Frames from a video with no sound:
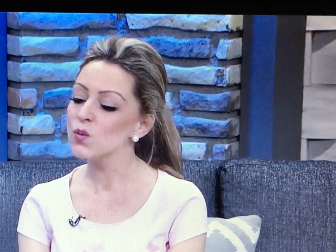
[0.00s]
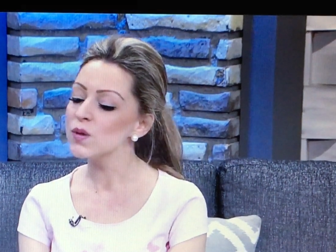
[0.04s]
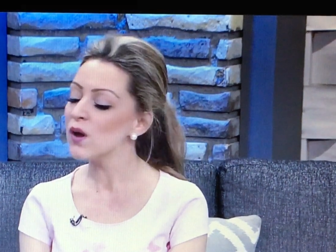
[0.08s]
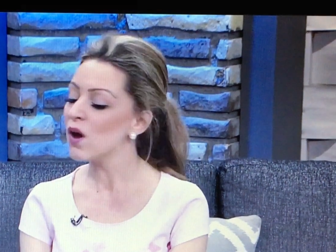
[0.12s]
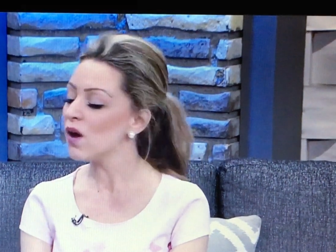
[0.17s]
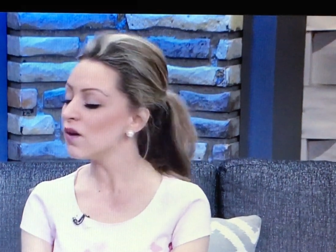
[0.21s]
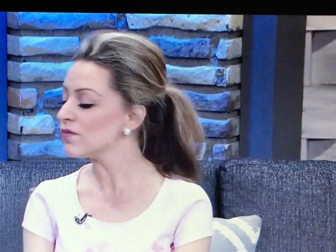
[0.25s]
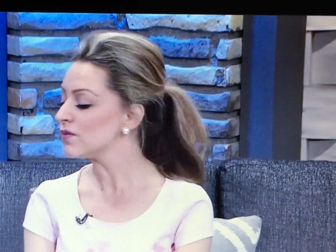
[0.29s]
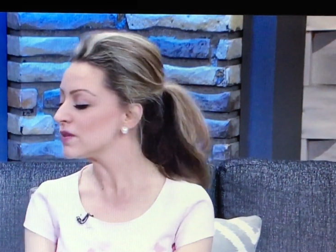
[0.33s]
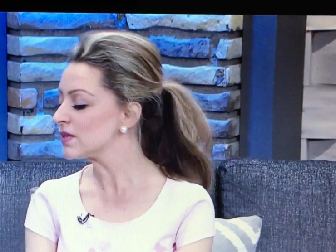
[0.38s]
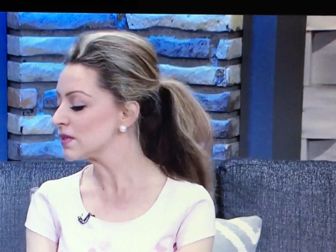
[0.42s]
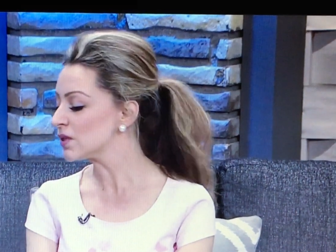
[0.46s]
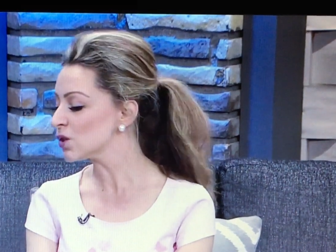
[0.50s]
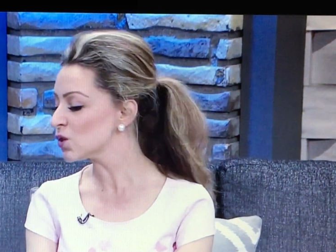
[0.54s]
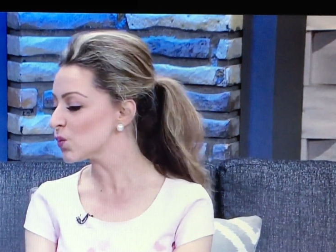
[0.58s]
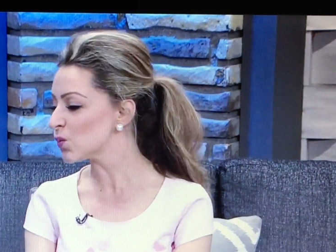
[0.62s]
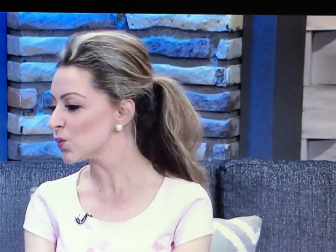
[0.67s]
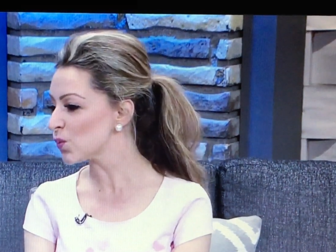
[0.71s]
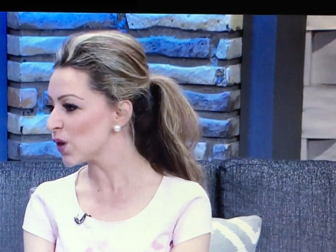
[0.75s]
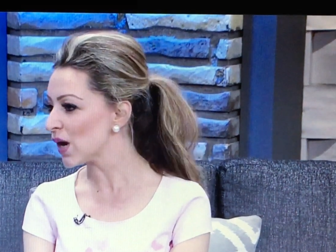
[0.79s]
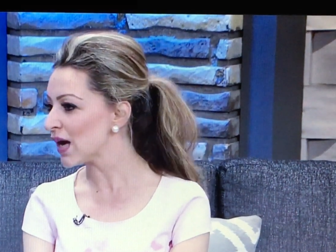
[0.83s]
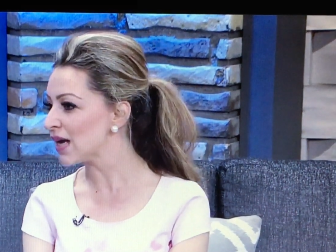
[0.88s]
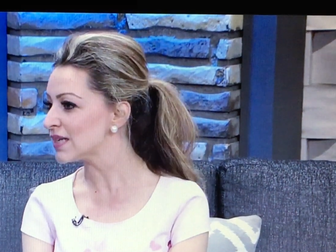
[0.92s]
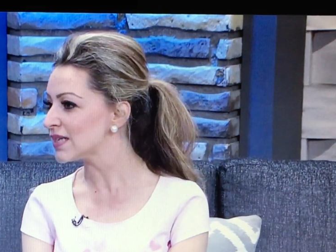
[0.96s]
we often
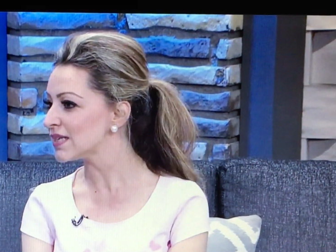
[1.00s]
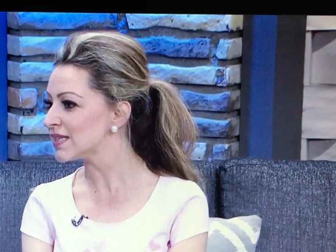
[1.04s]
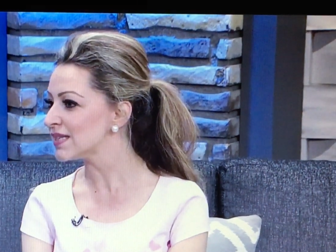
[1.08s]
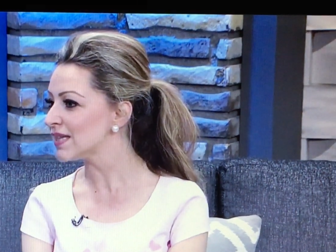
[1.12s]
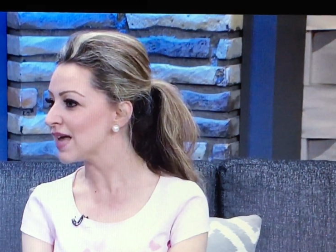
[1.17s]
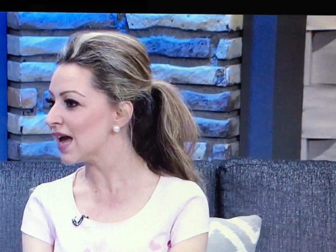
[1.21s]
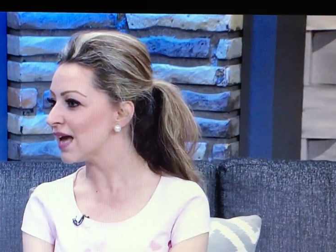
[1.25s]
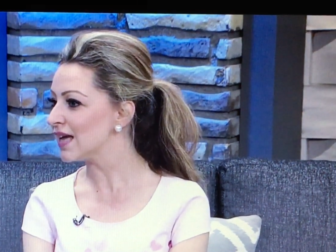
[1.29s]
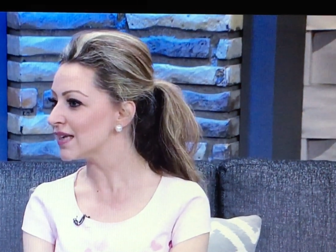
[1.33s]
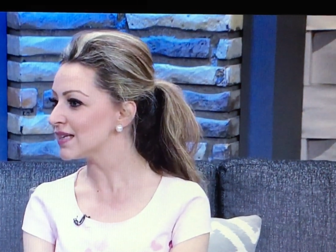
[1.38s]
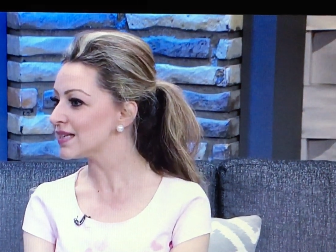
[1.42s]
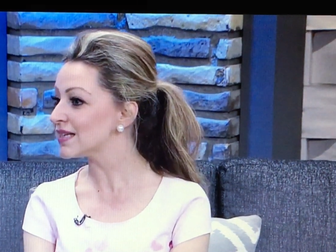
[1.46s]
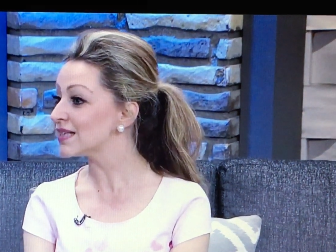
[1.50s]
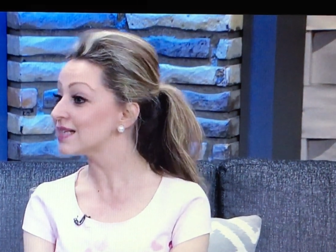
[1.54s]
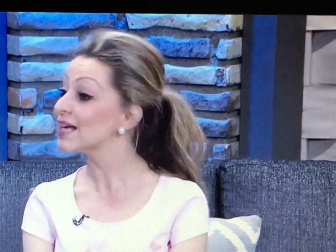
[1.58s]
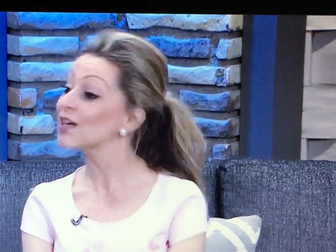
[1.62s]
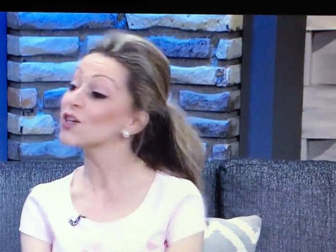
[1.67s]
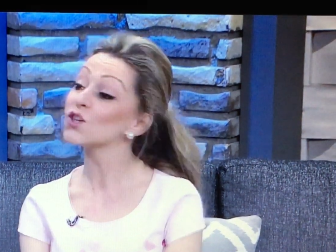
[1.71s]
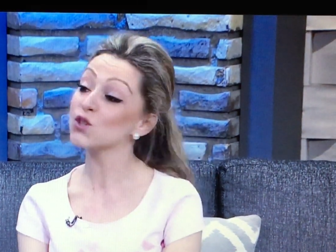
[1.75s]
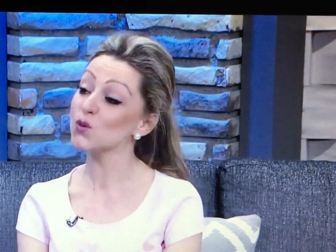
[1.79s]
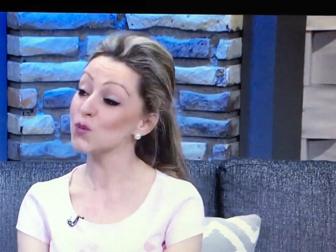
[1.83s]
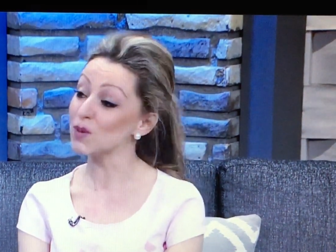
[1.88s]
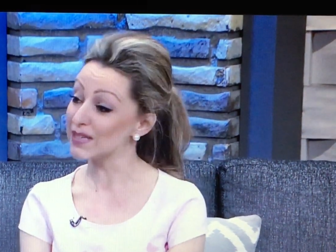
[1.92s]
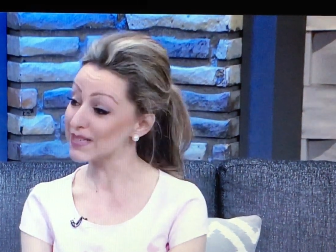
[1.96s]
suppress that
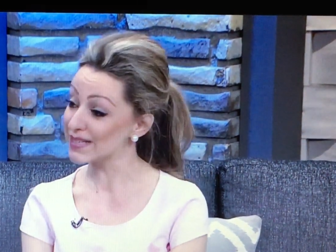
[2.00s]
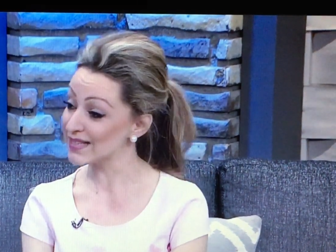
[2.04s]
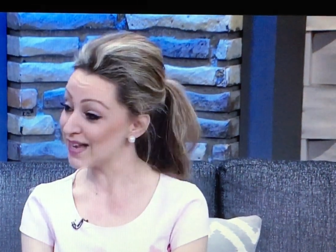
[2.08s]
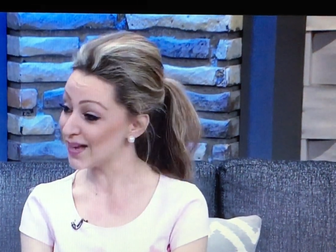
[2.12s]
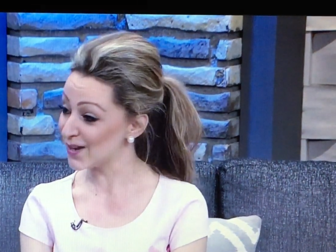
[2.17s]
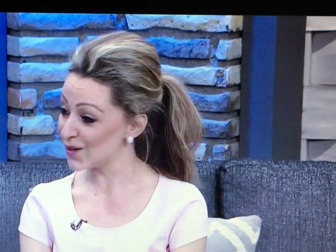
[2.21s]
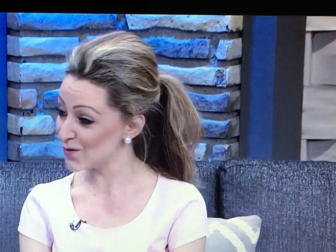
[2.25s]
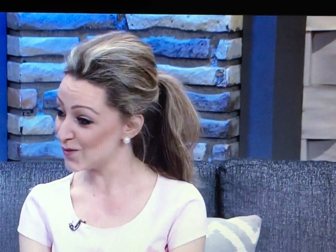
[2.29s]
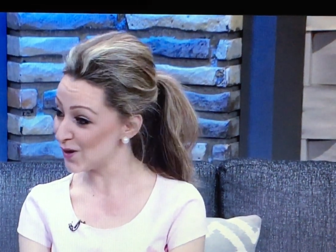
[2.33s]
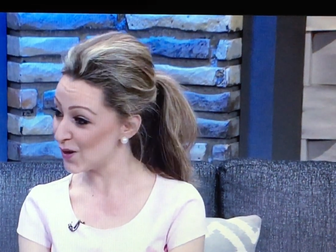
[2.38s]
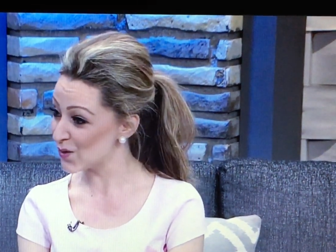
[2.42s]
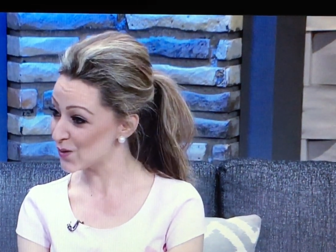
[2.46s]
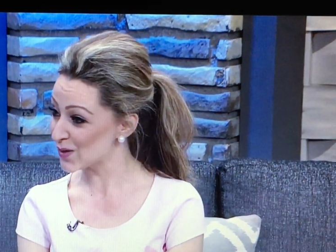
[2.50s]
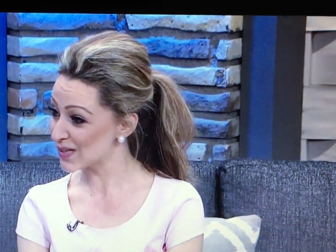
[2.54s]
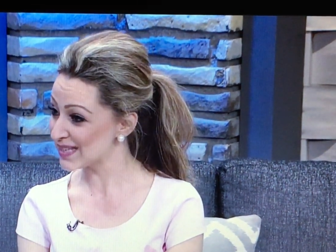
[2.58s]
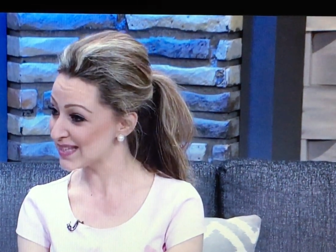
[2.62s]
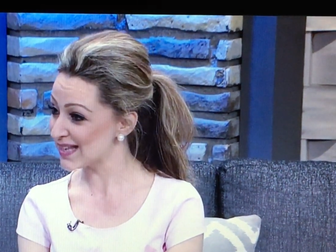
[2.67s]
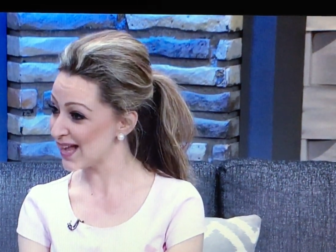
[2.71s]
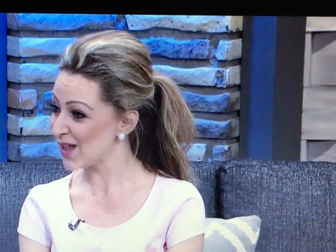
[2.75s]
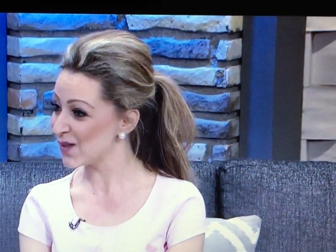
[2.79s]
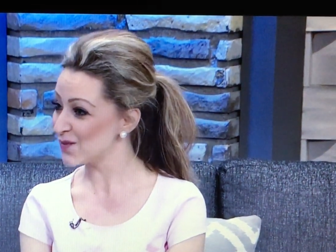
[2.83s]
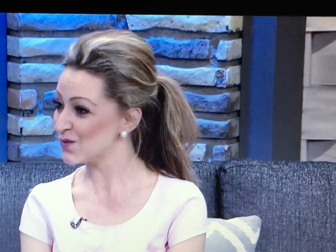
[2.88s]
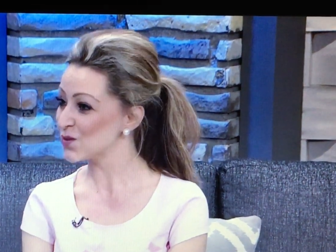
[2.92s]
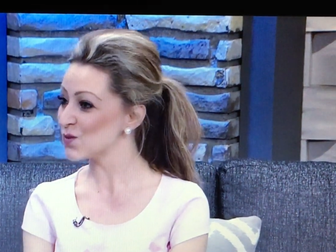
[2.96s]
sexual side of
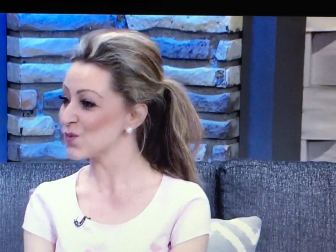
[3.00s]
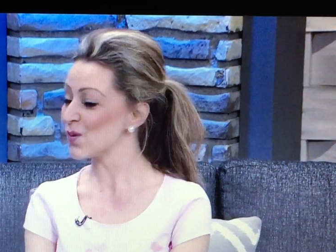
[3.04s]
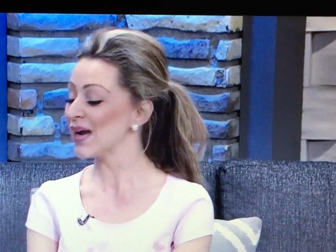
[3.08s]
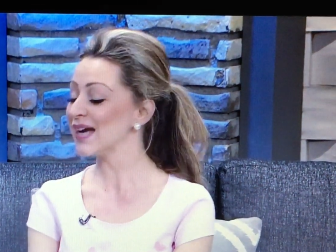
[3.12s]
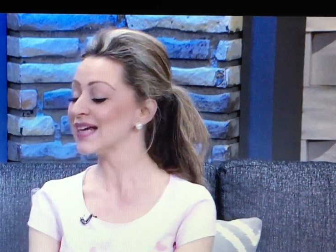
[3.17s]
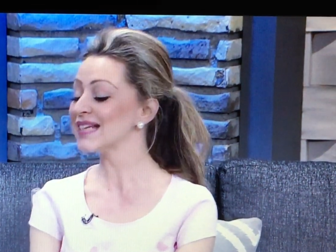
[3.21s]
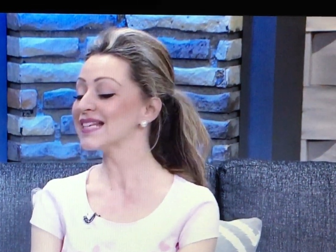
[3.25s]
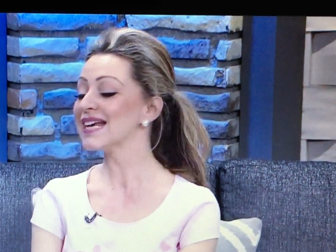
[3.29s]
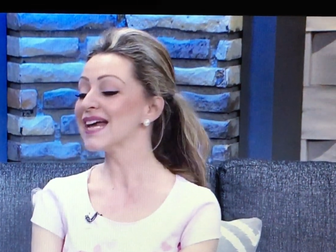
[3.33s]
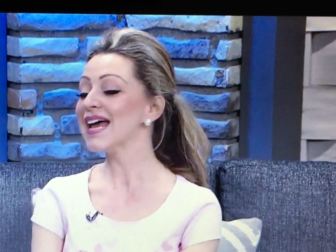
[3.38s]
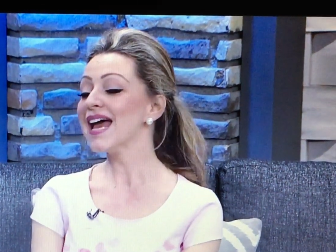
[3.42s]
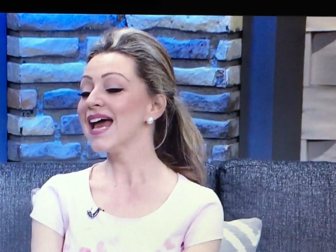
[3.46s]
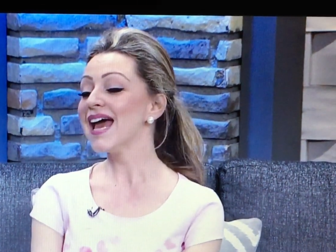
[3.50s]
ourselves, right?